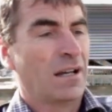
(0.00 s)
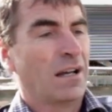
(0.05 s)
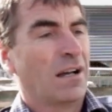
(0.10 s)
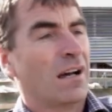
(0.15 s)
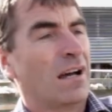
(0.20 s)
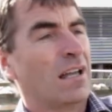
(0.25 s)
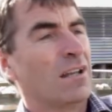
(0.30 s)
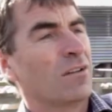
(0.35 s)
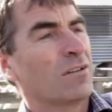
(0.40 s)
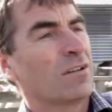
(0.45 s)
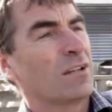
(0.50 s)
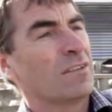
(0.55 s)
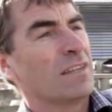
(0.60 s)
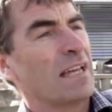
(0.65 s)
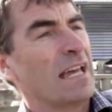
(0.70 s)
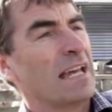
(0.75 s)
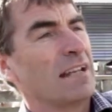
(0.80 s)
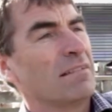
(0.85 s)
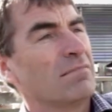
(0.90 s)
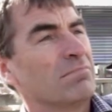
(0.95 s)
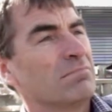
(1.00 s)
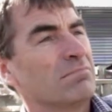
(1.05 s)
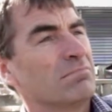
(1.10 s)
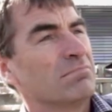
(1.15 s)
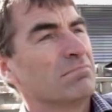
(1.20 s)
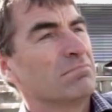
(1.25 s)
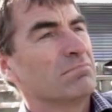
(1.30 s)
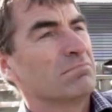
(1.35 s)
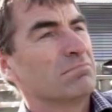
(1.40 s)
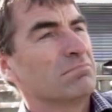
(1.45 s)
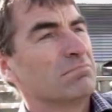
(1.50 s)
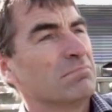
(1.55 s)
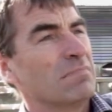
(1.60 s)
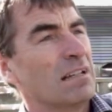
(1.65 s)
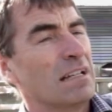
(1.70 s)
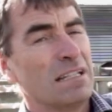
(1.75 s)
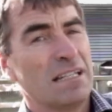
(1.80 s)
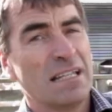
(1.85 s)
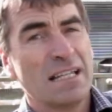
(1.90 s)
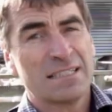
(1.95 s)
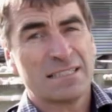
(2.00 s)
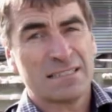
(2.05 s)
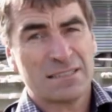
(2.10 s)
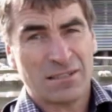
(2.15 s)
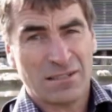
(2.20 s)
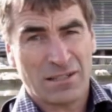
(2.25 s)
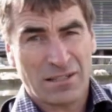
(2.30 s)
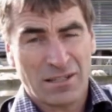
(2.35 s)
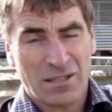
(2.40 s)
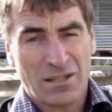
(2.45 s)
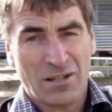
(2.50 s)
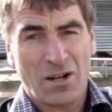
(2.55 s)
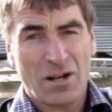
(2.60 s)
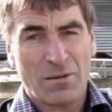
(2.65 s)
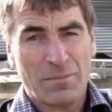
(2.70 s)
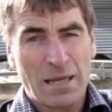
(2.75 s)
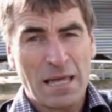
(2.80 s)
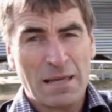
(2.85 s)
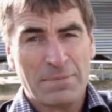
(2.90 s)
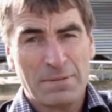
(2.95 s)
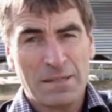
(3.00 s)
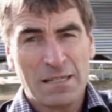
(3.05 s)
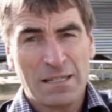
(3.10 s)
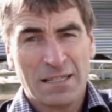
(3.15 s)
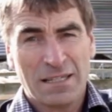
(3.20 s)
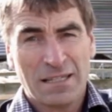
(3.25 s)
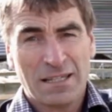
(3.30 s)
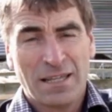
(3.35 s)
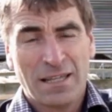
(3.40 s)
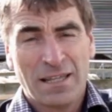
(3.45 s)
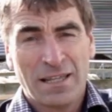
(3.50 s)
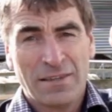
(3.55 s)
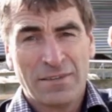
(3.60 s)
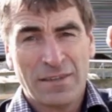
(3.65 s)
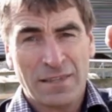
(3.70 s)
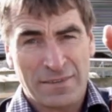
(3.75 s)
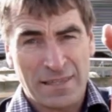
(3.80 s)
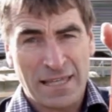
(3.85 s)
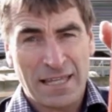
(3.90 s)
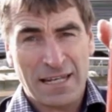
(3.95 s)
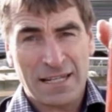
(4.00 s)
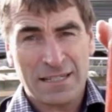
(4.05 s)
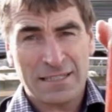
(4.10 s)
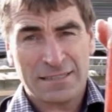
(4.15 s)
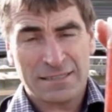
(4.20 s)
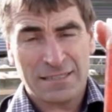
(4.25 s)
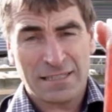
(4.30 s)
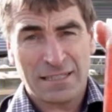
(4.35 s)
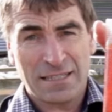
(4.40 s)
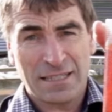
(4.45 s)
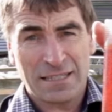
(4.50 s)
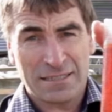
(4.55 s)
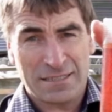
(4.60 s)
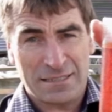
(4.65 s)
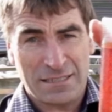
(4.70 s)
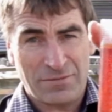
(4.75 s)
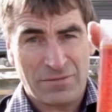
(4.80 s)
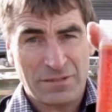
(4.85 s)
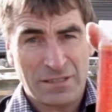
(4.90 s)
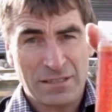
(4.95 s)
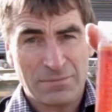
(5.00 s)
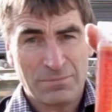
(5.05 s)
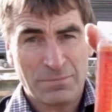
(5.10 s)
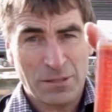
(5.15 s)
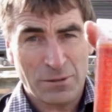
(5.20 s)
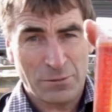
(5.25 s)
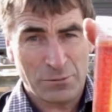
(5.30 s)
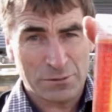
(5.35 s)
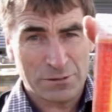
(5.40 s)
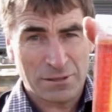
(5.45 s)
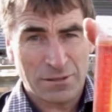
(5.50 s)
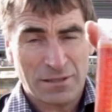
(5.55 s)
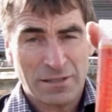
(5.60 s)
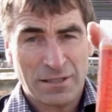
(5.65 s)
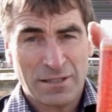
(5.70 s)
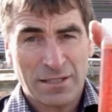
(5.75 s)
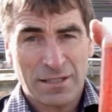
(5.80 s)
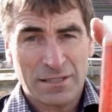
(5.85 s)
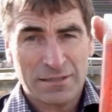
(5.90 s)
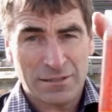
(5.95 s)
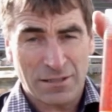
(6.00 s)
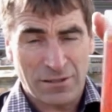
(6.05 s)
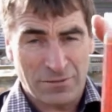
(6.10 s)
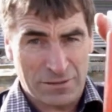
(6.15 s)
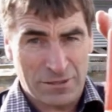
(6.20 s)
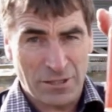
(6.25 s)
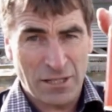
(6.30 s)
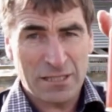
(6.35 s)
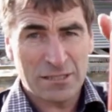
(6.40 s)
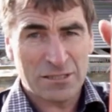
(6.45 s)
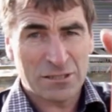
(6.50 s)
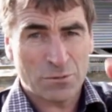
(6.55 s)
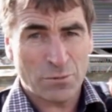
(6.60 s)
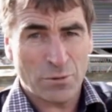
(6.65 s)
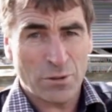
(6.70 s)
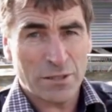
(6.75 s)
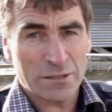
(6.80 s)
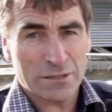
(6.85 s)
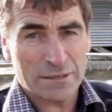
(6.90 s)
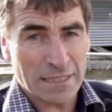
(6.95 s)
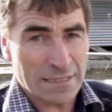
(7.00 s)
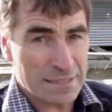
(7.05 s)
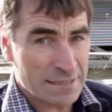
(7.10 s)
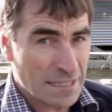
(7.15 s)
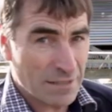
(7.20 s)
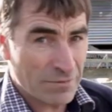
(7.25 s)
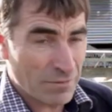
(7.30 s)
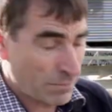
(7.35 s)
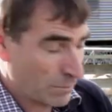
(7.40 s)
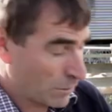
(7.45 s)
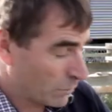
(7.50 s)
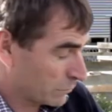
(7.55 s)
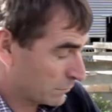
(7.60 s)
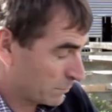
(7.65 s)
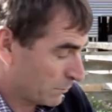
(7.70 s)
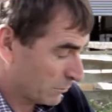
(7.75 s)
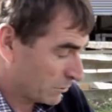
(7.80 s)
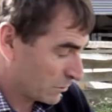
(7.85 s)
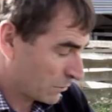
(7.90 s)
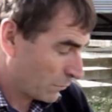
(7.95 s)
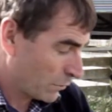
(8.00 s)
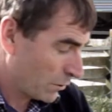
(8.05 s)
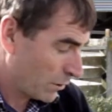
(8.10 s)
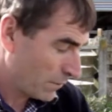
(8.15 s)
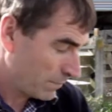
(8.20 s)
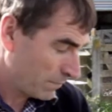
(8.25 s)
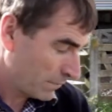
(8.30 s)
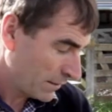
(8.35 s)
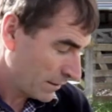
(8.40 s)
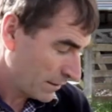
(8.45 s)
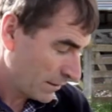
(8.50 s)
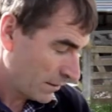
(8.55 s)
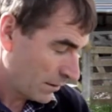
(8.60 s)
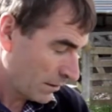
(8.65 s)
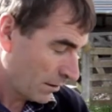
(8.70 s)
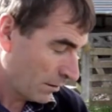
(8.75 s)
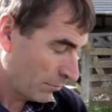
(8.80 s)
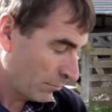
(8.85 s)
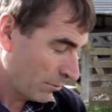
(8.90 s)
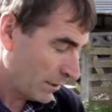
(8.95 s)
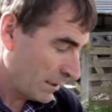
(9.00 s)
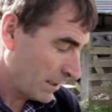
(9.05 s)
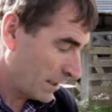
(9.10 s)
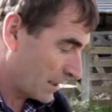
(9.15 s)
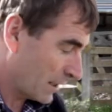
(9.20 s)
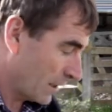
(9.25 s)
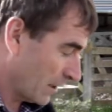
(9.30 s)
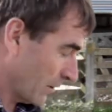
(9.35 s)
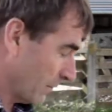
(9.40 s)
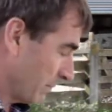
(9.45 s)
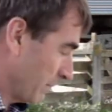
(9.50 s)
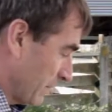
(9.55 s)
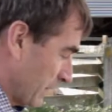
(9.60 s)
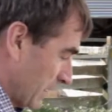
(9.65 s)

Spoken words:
I look at that, and yes, I'm happy that that is sitting at 70 mils. So 10 squirts, that's 7 mils per squirt, I'm ready to go.